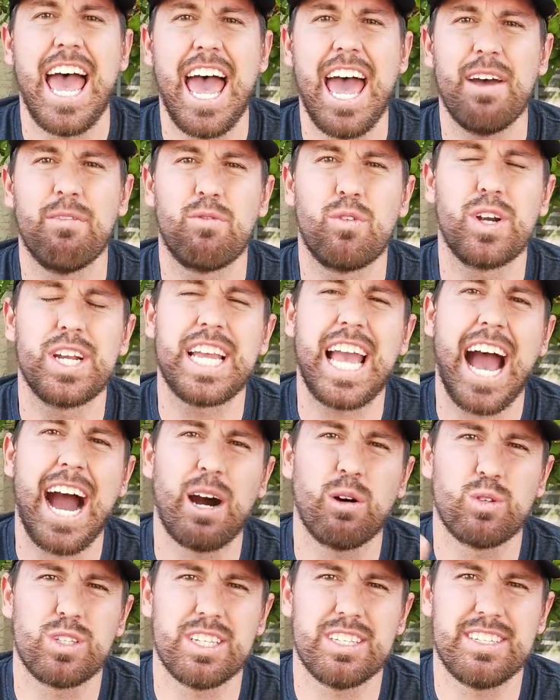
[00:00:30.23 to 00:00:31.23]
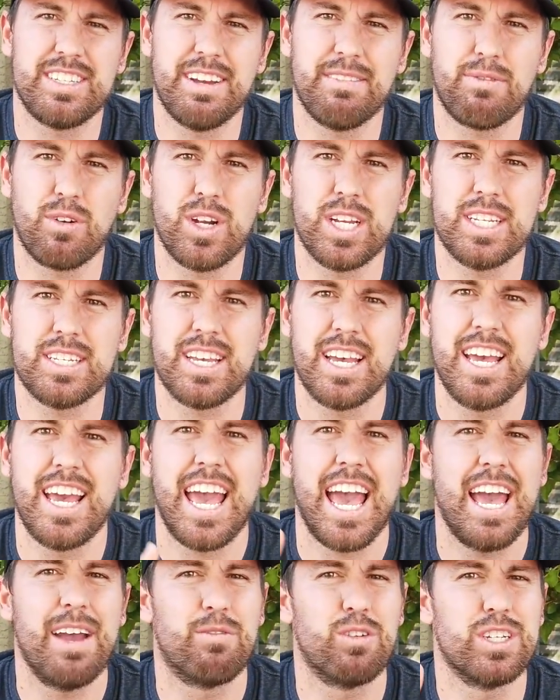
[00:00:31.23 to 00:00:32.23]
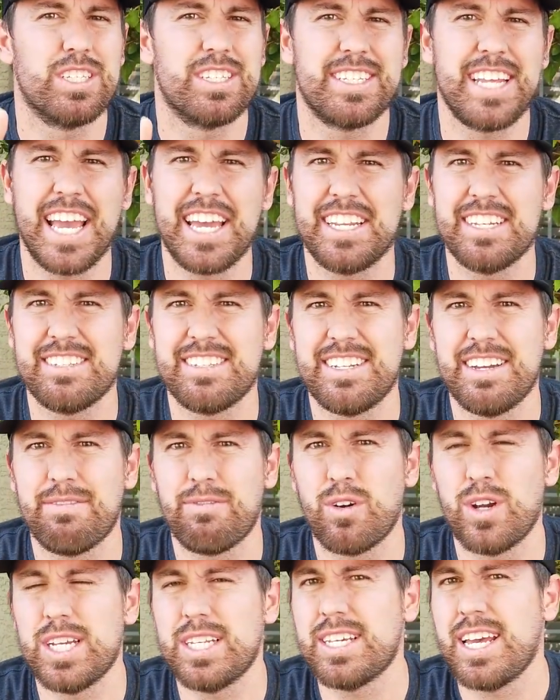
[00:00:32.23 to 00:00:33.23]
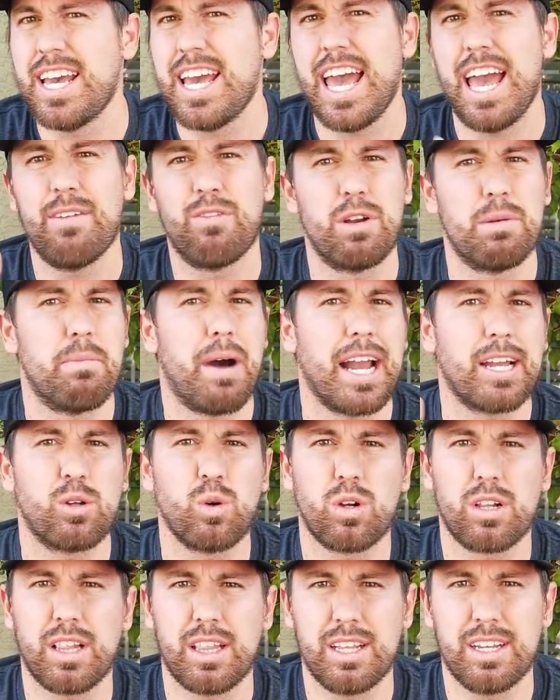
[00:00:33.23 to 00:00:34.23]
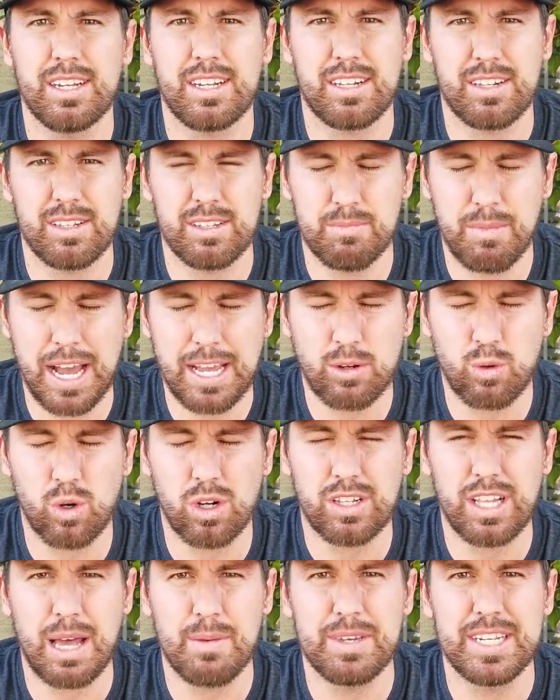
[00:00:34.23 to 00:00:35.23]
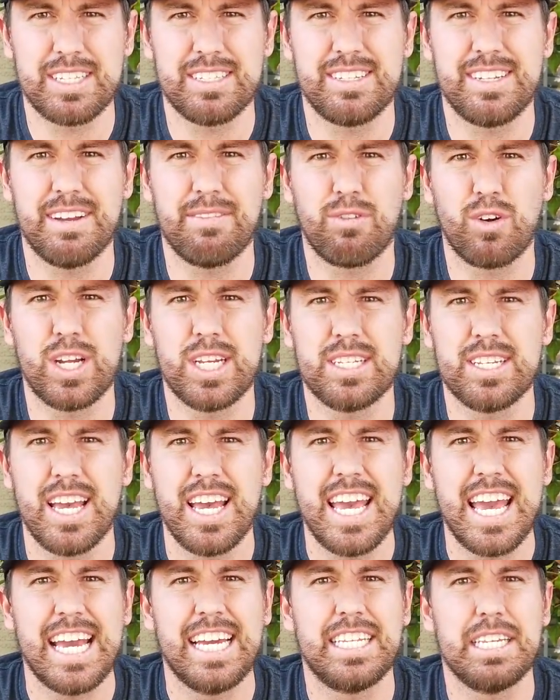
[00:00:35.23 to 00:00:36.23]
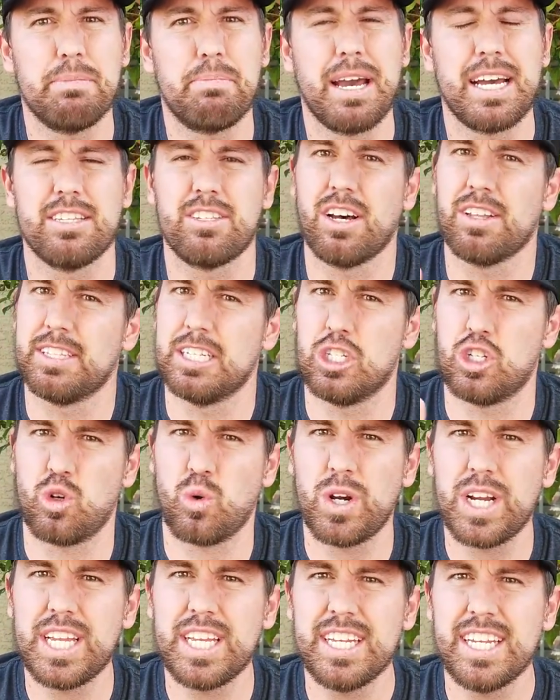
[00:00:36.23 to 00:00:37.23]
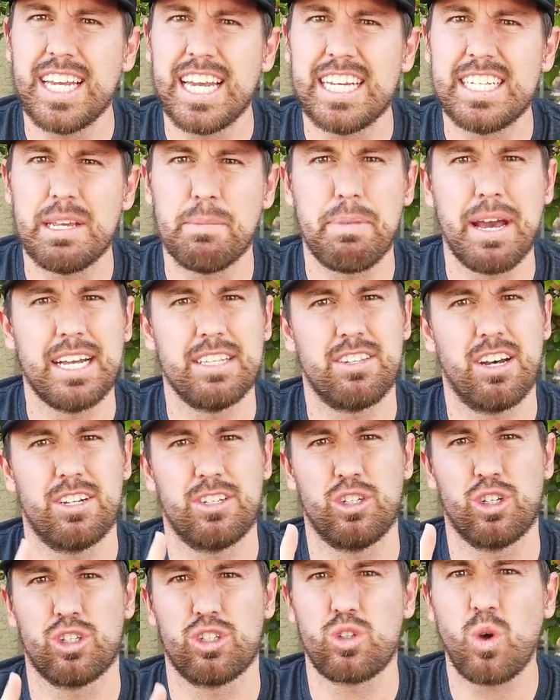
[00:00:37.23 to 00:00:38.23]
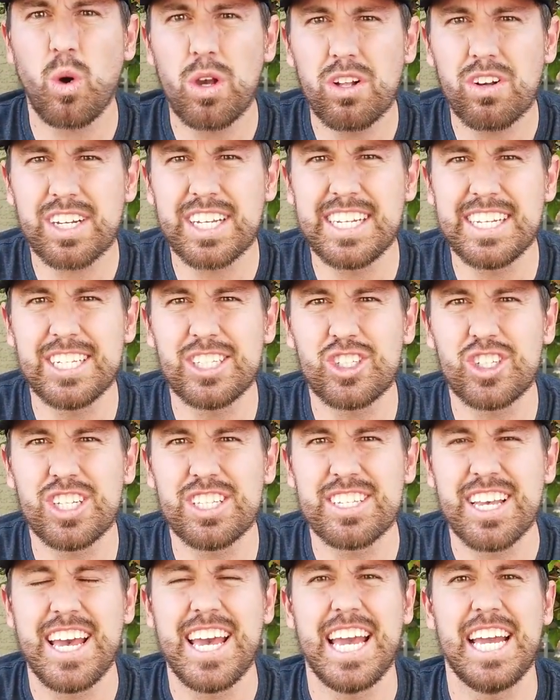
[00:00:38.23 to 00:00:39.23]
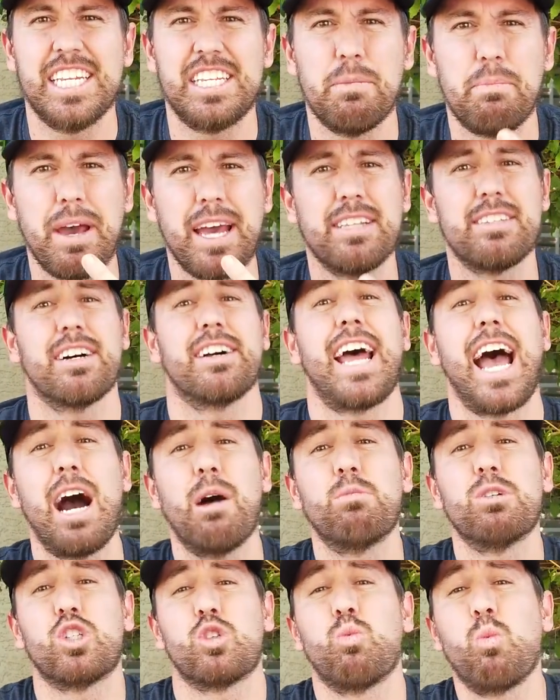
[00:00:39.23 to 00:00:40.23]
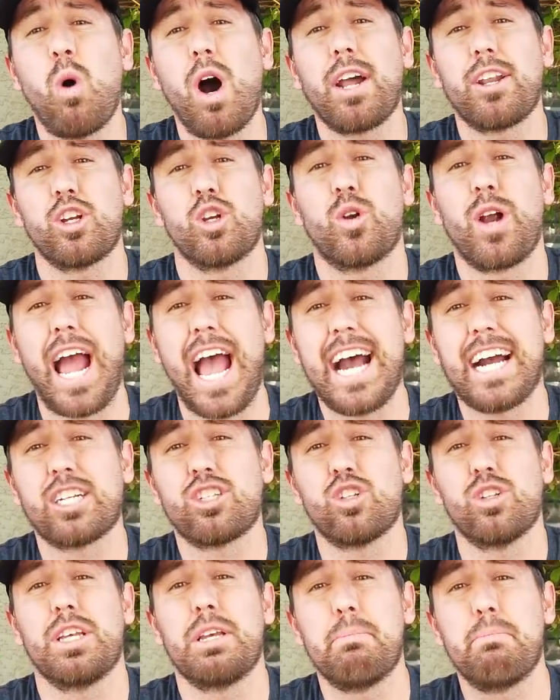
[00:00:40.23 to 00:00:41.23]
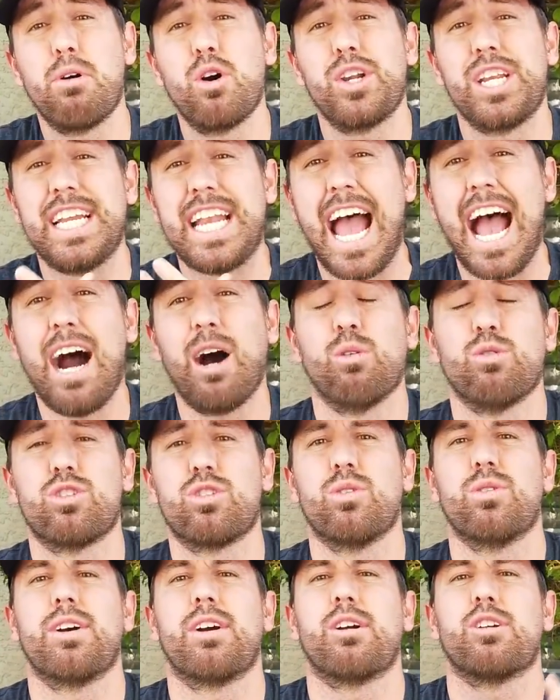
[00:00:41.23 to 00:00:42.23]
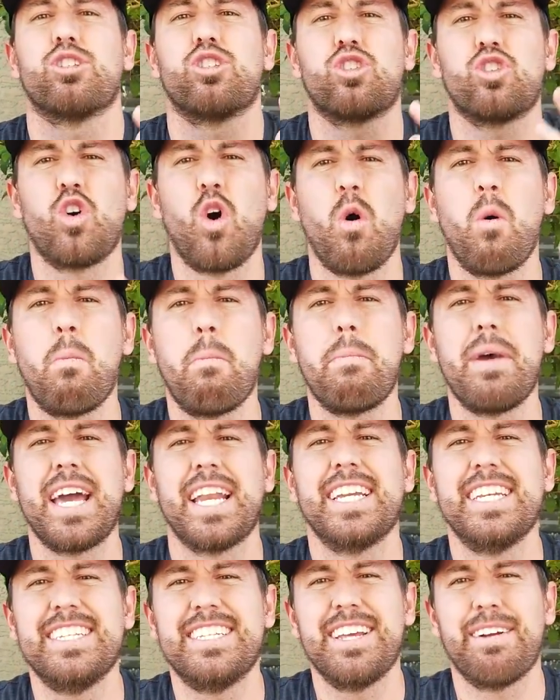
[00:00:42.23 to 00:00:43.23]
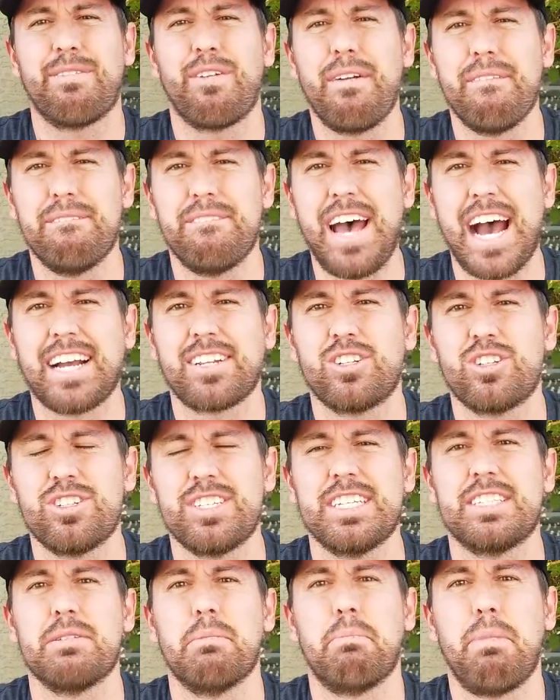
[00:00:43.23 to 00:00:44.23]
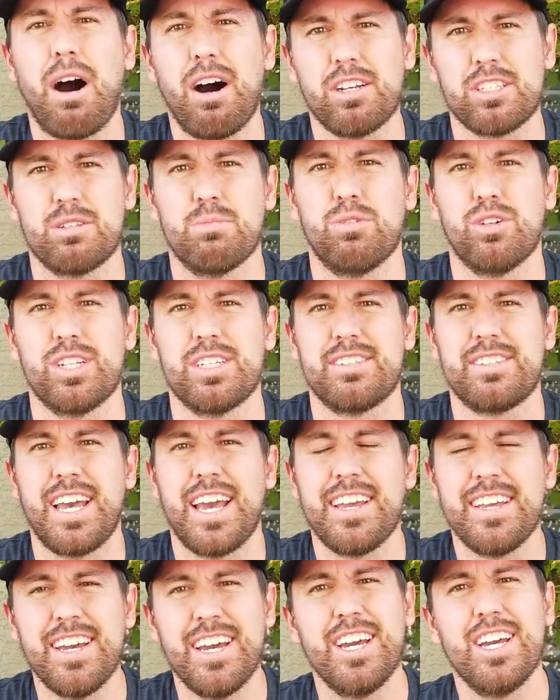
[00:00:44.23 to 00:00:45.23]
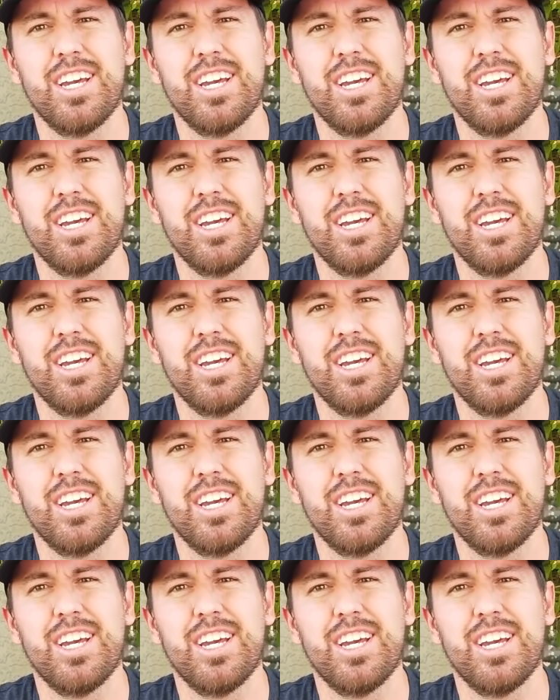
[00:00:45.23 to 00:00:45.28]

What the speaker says: every house is different, every state is different, every microclimate is different. It depends on the tree, it depends on your soil conditions, it depends on how much water you're actually putting out. So there are so many different factors, it's impossible to say,